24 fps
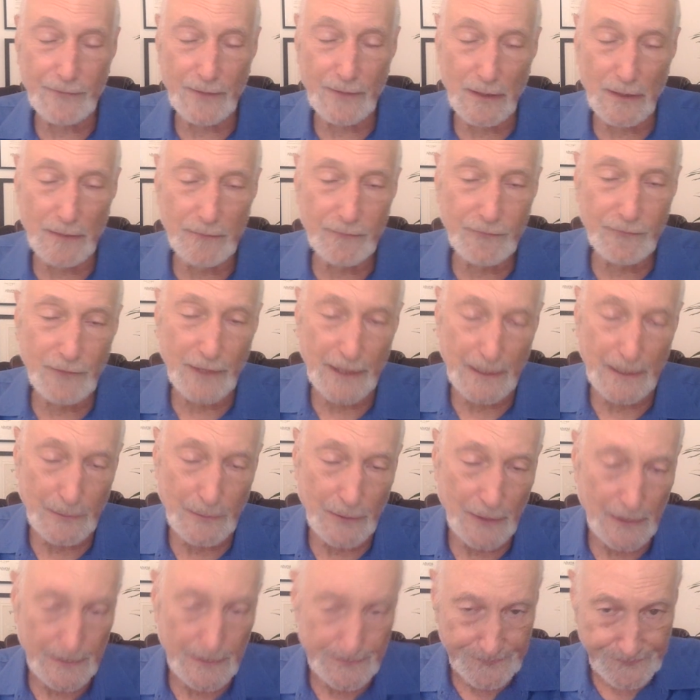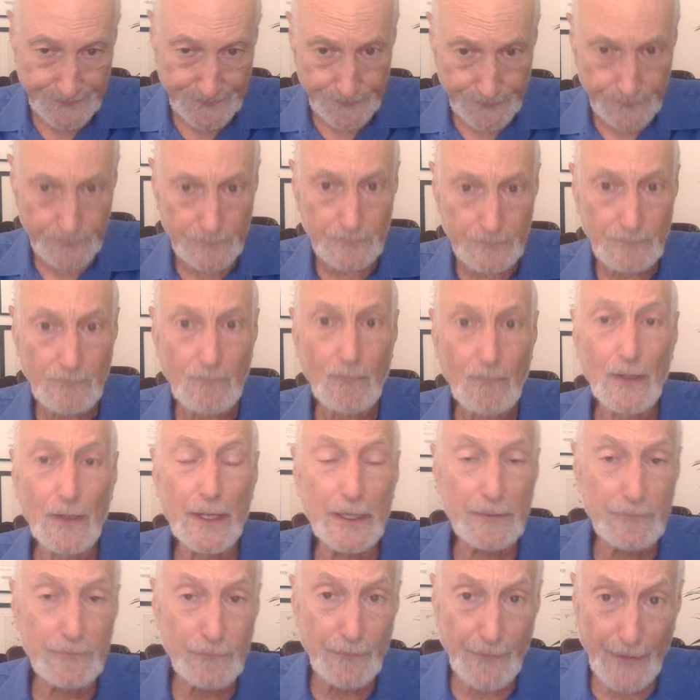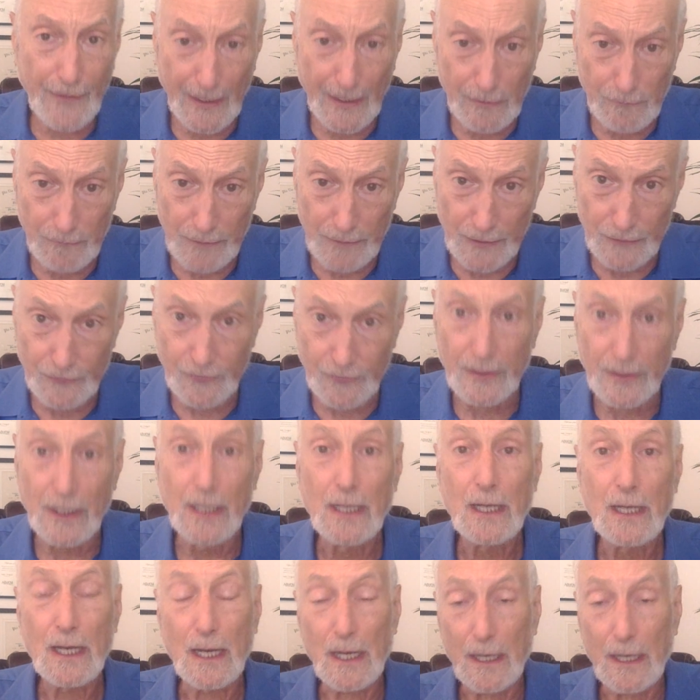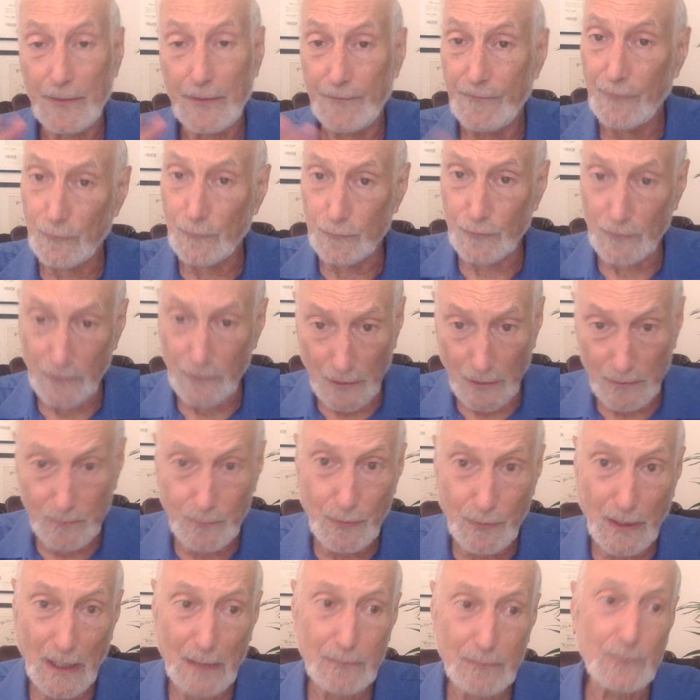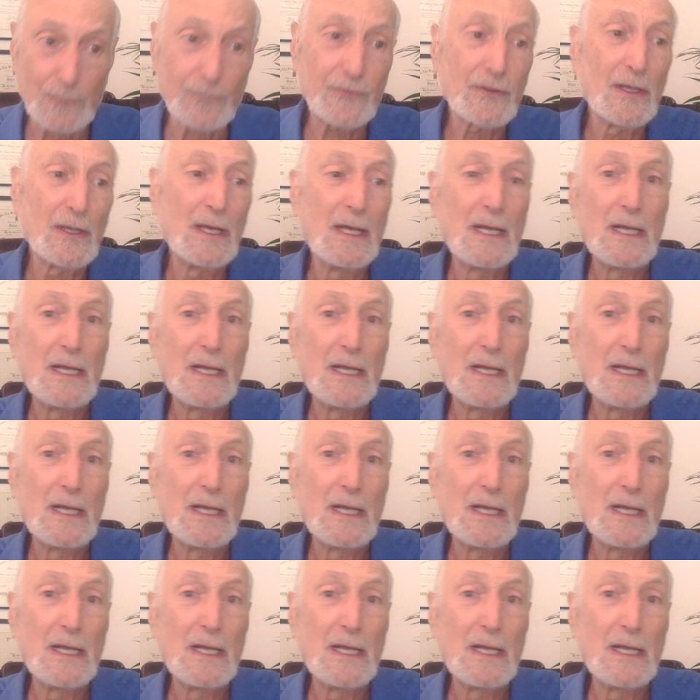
and inflamed and for that reason, uh, folks with lung problems.